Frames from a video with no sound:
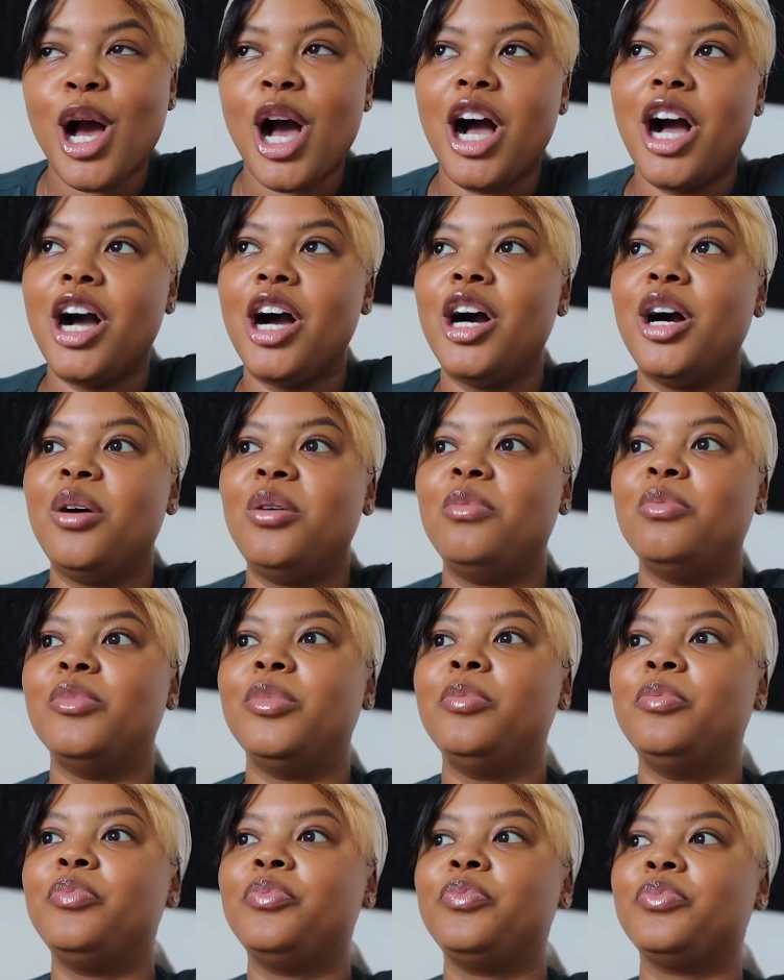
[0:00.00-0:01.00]

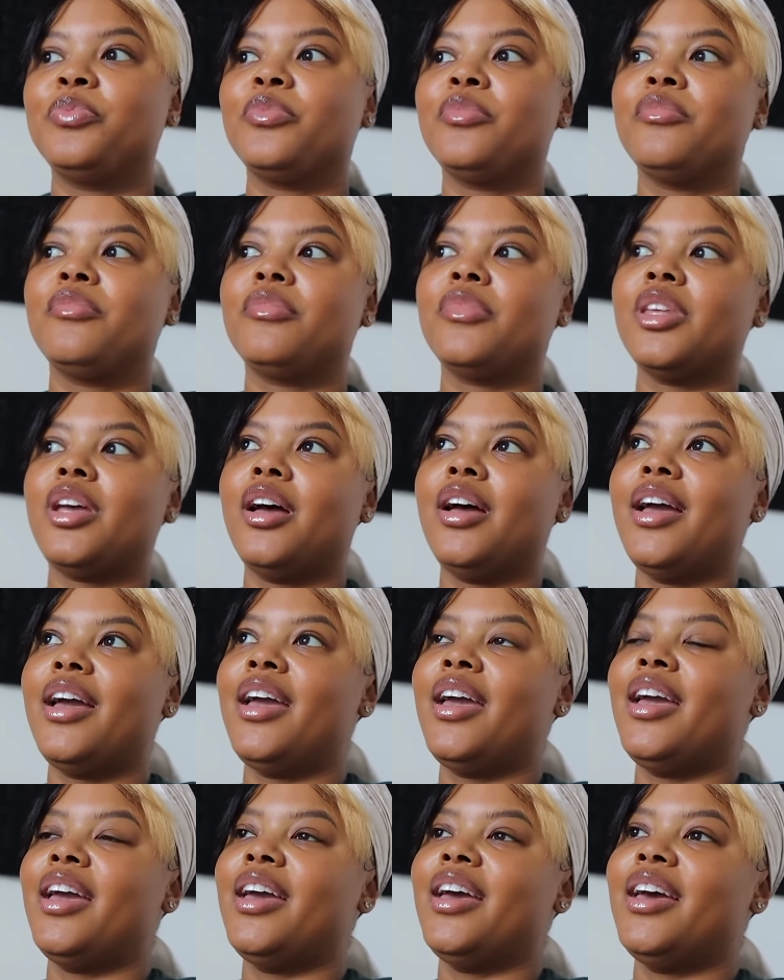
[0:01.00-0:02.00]
Um,
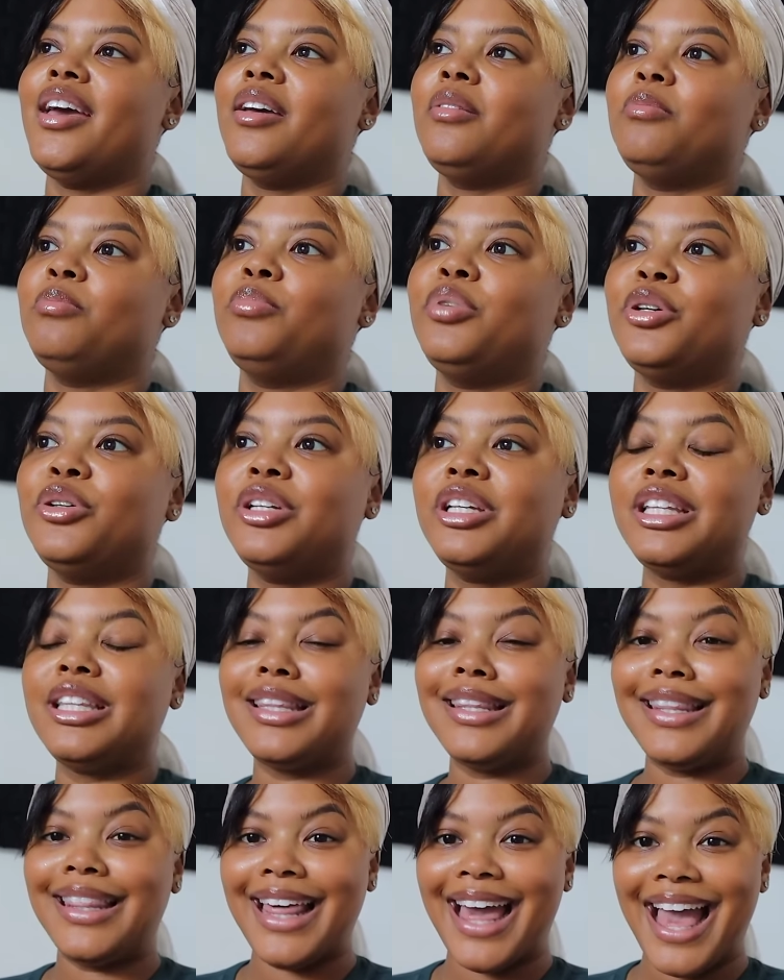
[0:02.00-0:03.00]
and
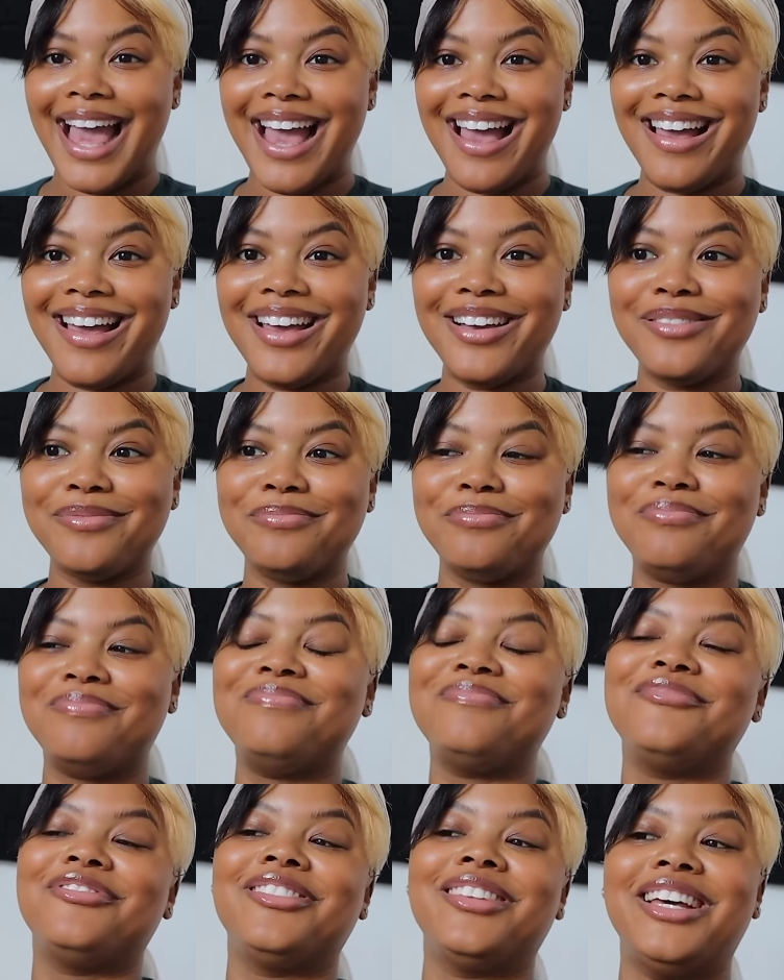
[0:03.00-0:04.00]
building that
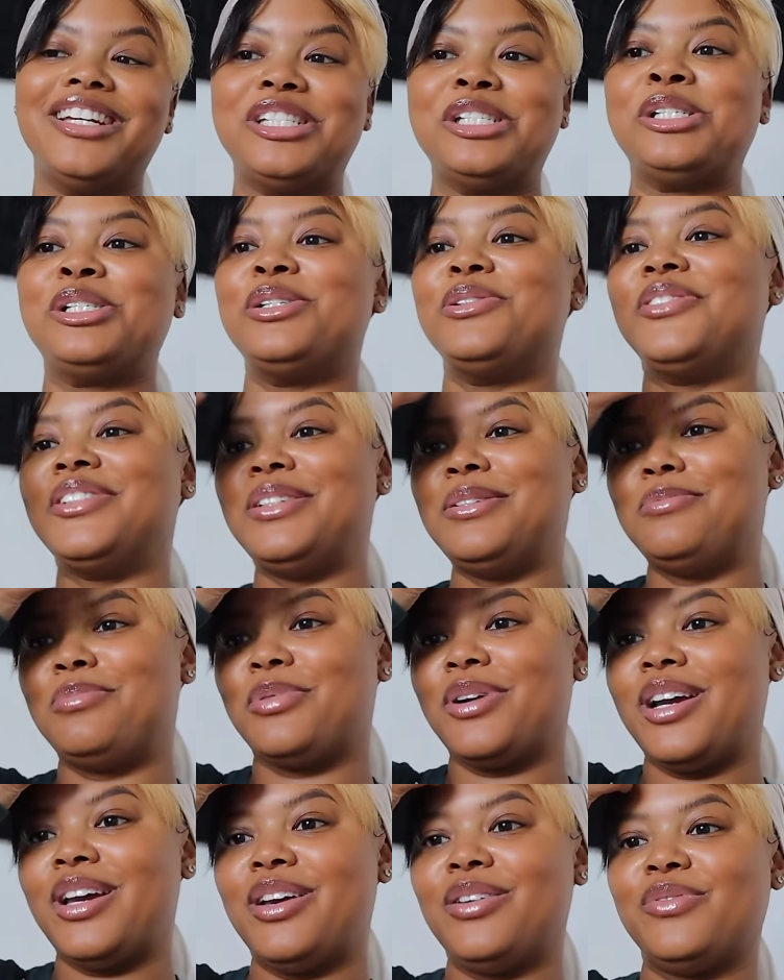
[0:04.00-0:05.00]
relationship with the
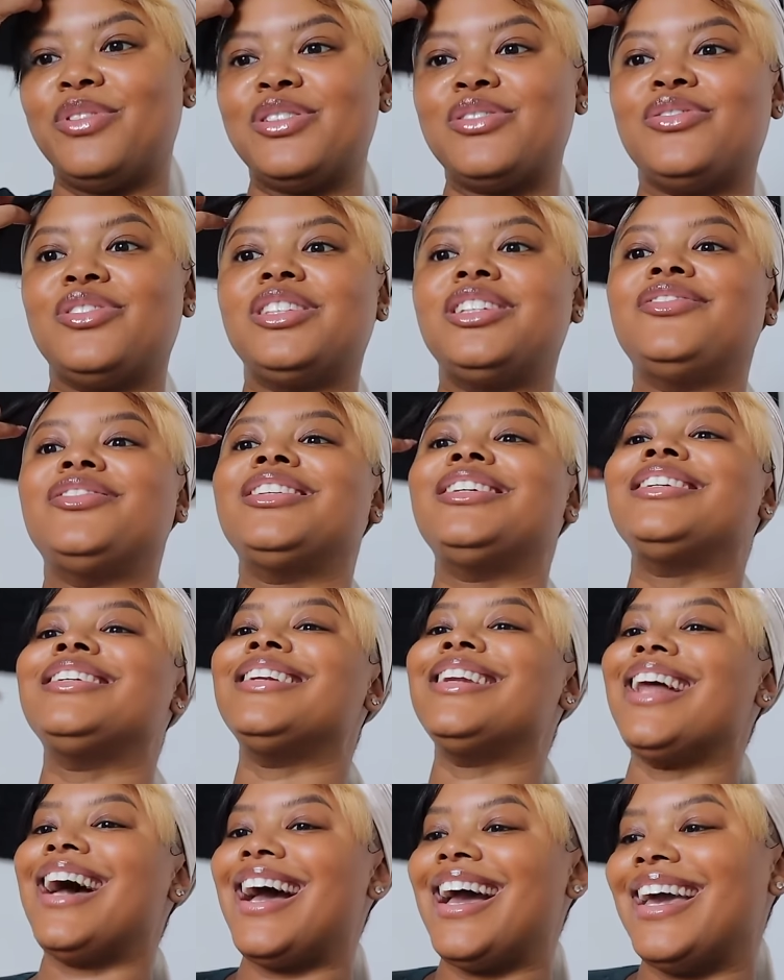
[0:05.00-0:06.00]
brand was really, really
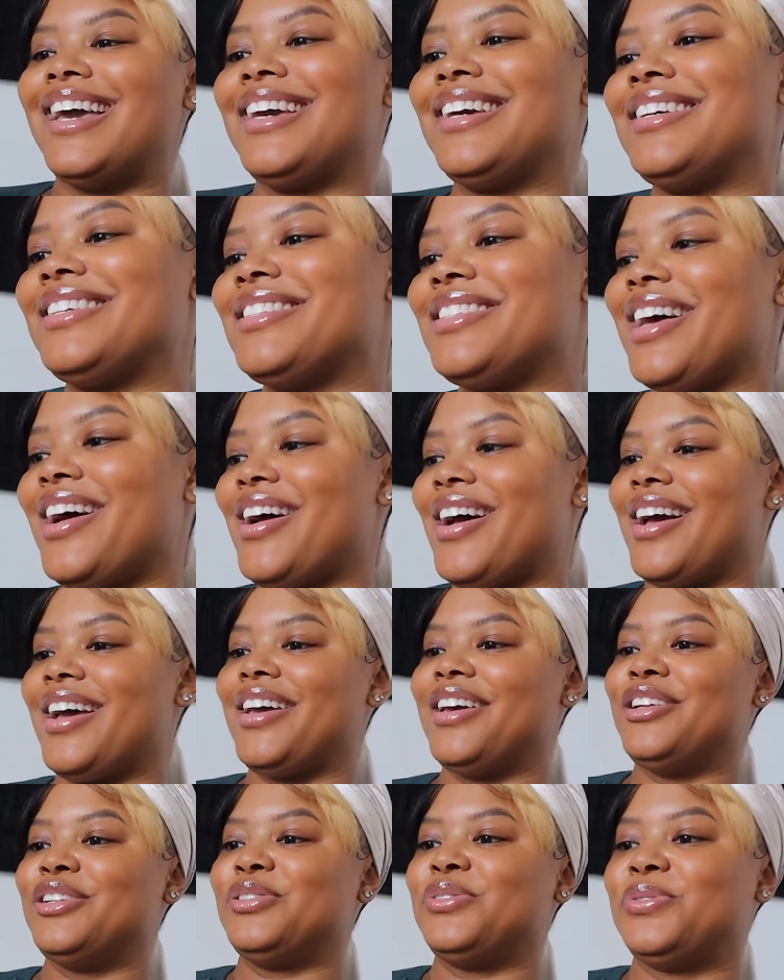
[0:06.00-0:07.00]
nice. I
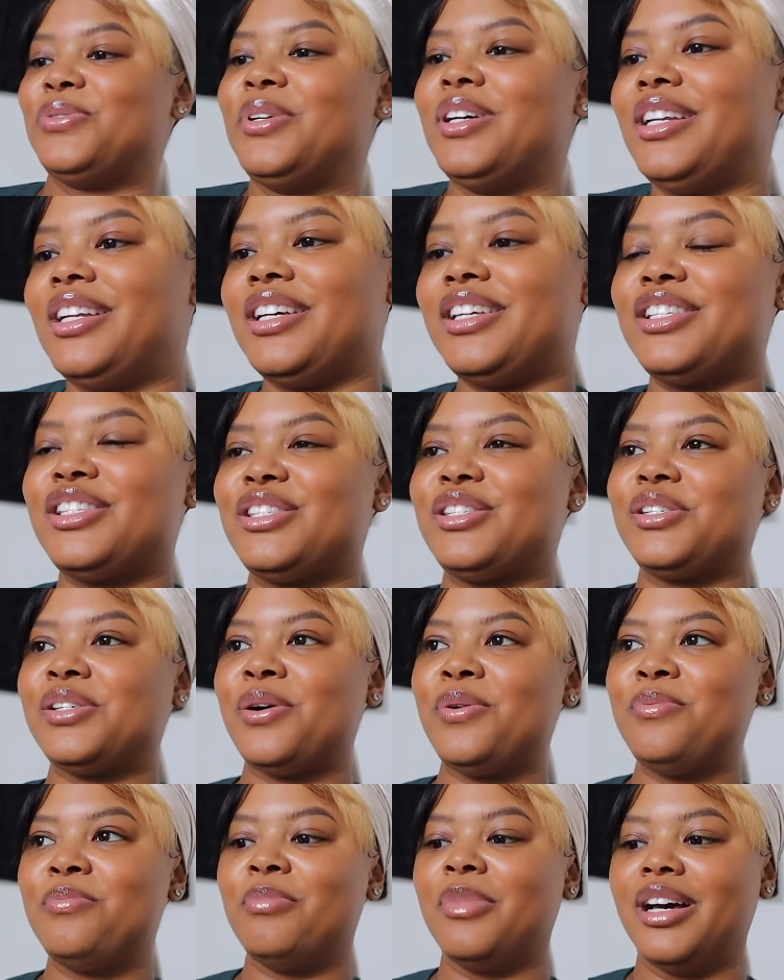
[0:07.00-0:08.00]
enjoyed it
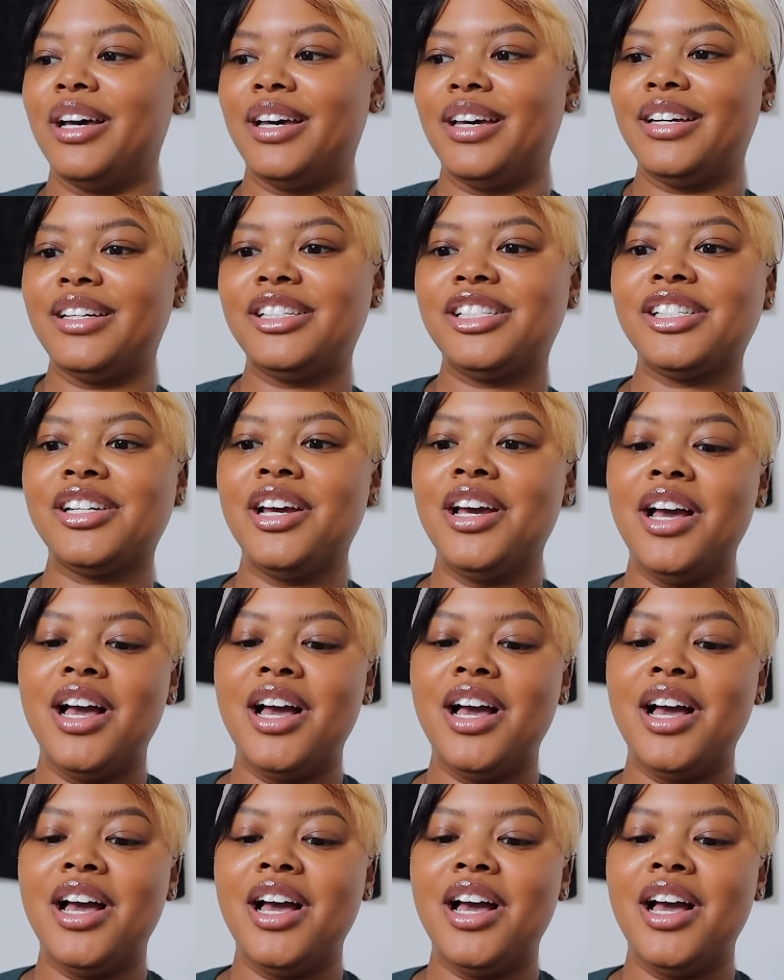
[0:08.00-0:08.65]
so much.